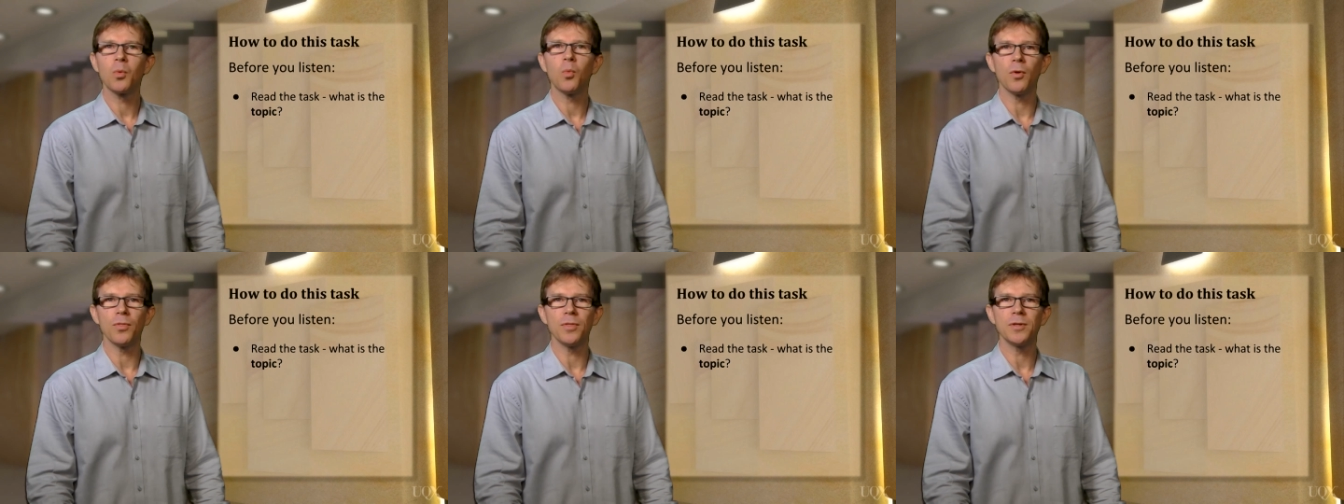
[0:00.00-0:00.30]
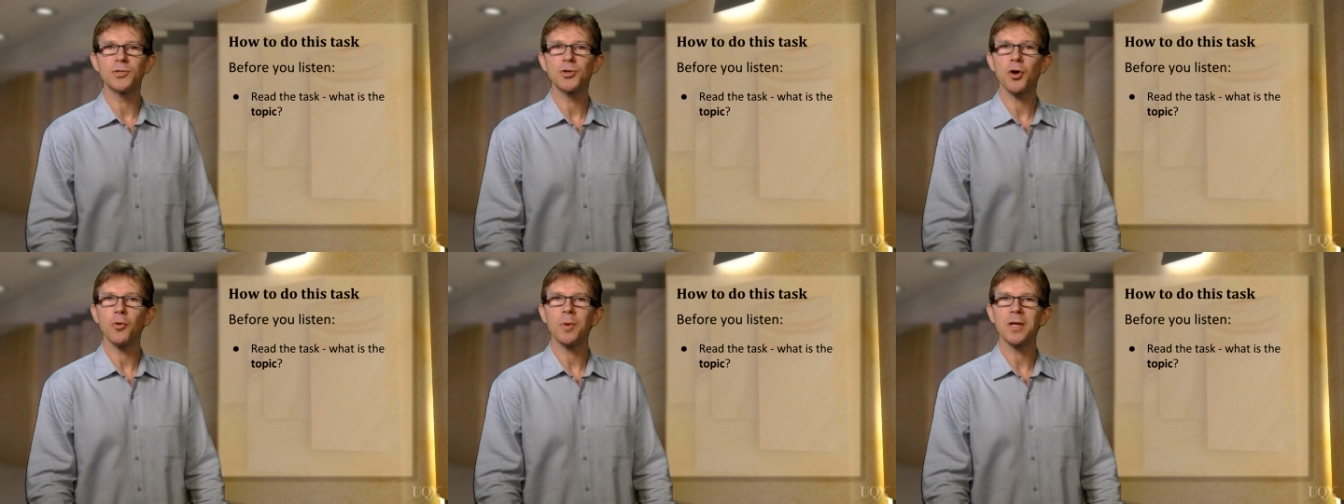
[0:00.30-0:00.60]
what the
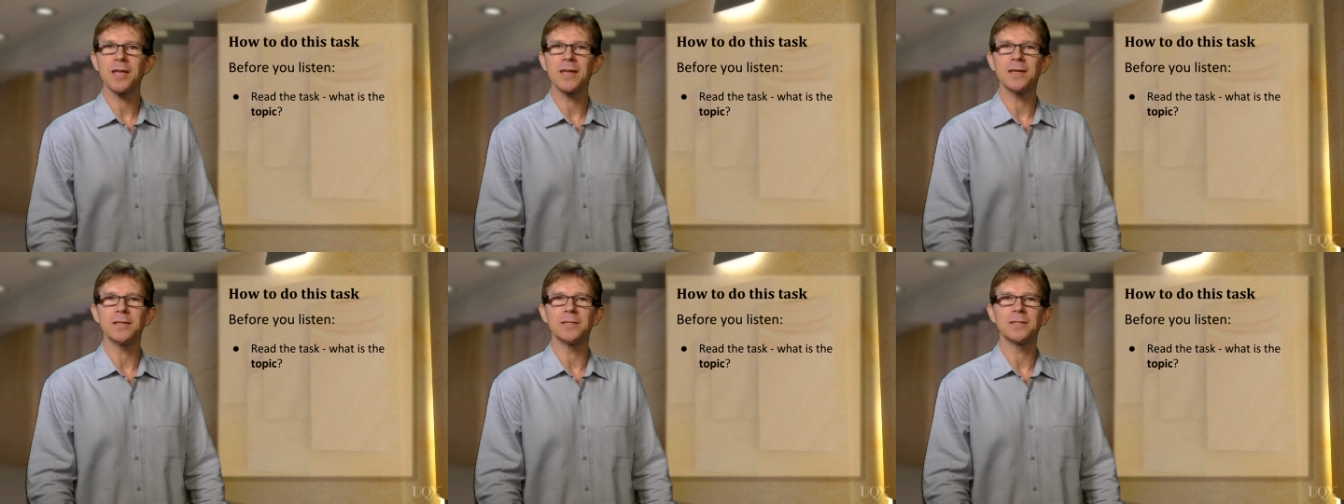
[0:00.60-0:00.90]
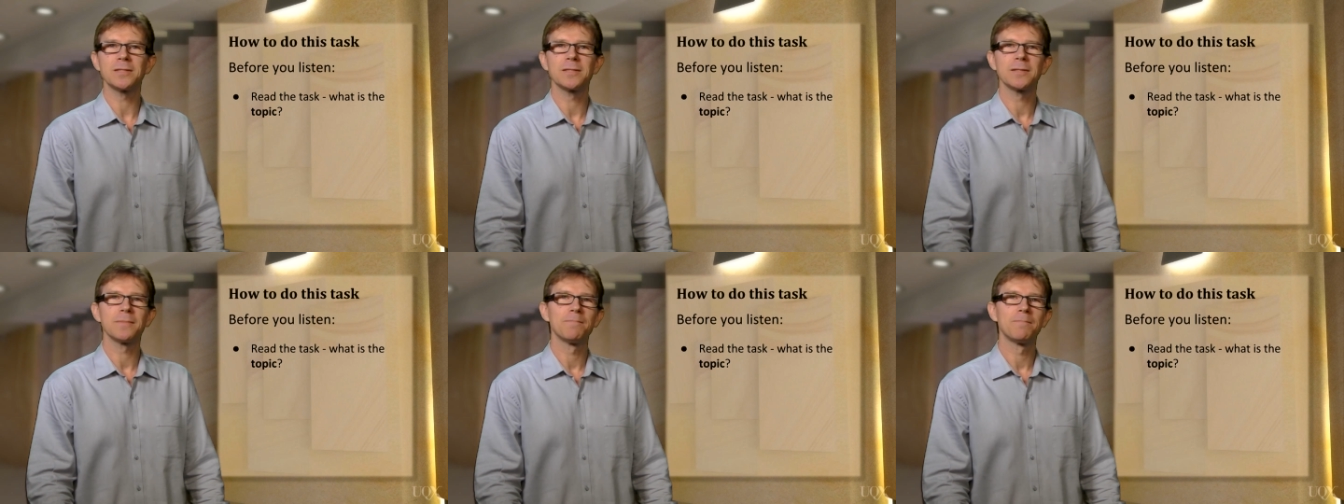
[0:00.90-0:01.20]
topic
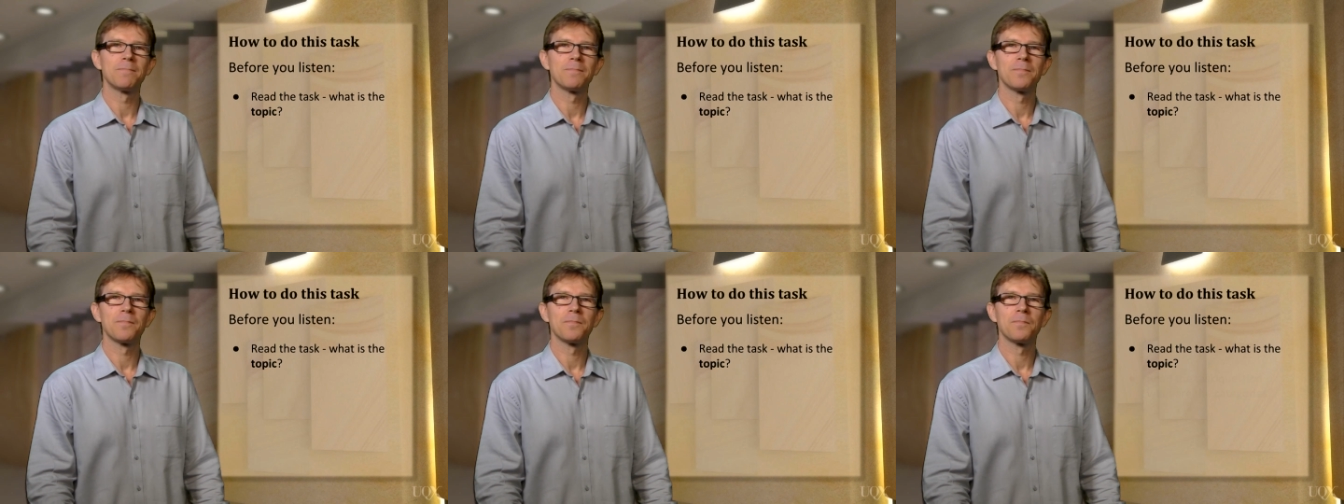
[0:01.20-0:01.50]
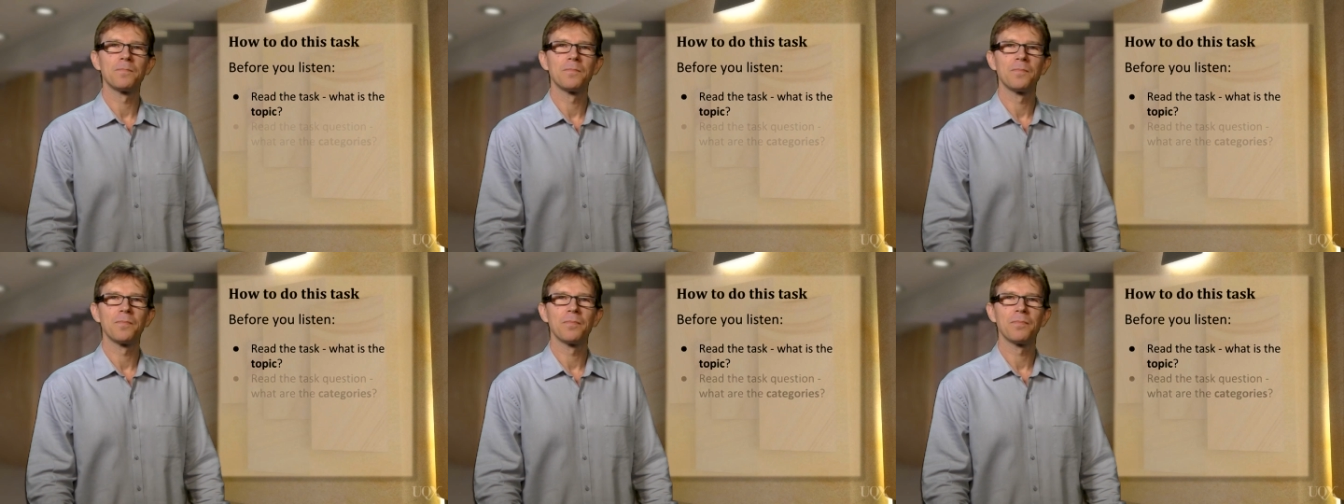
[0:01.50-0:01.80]
is.
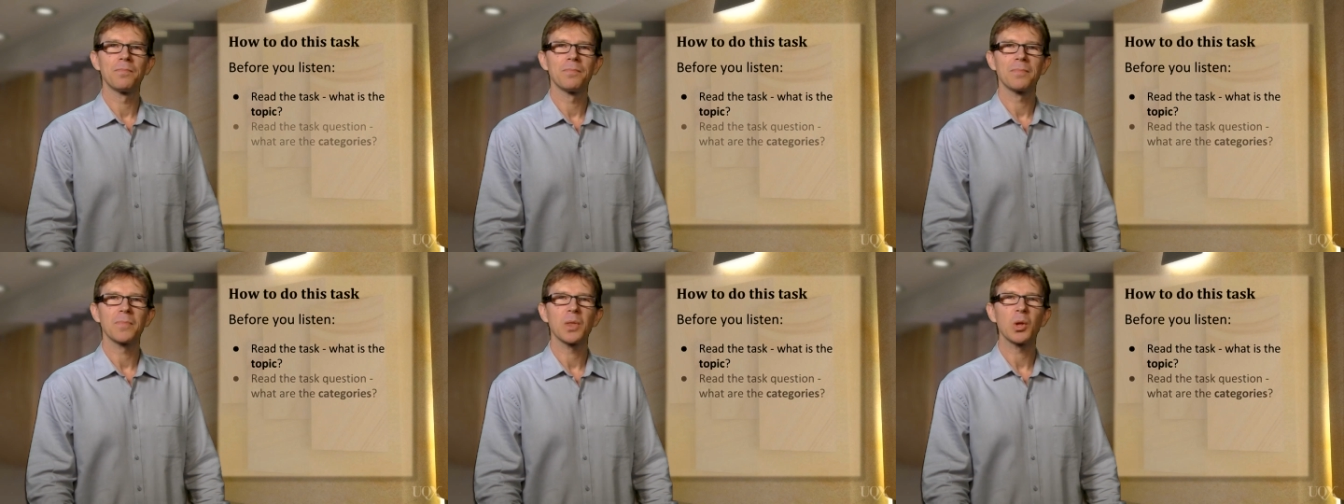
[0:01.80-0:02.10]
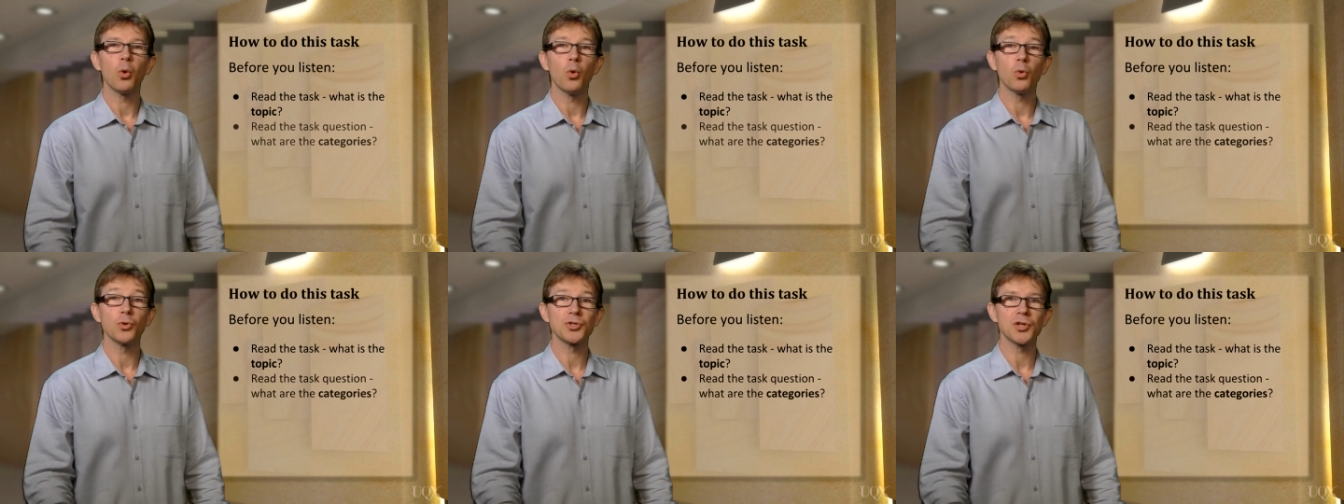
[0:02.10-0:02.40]

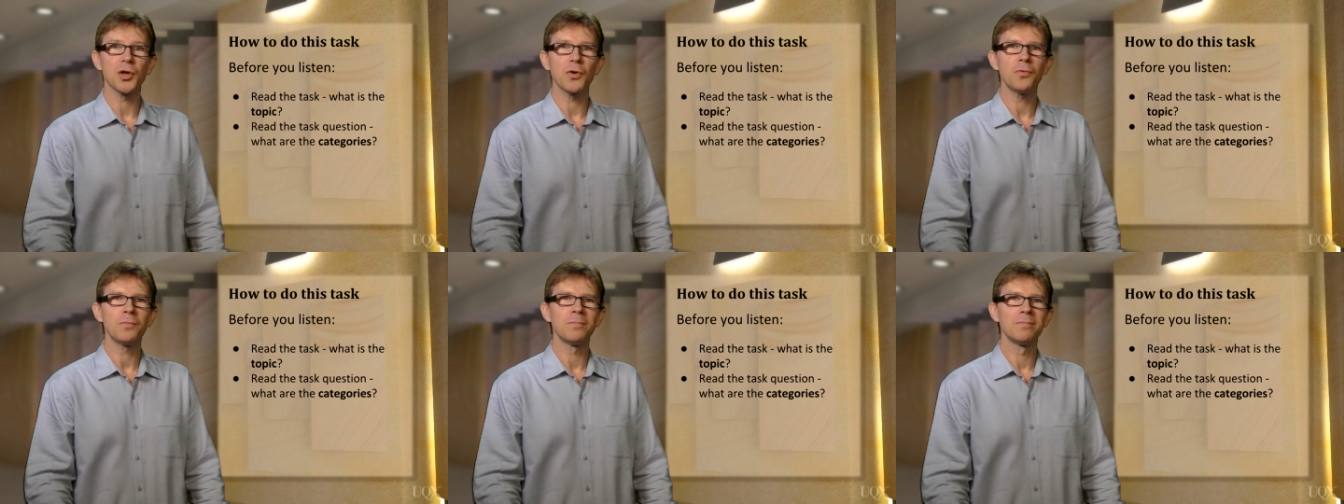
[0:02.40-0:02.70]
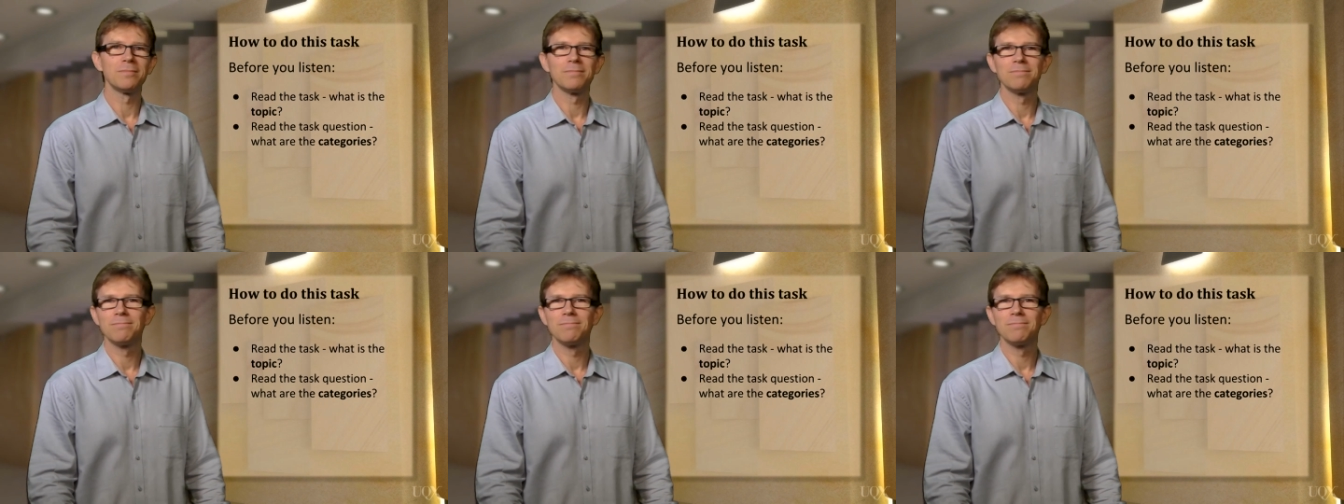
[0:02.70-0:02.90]
Also,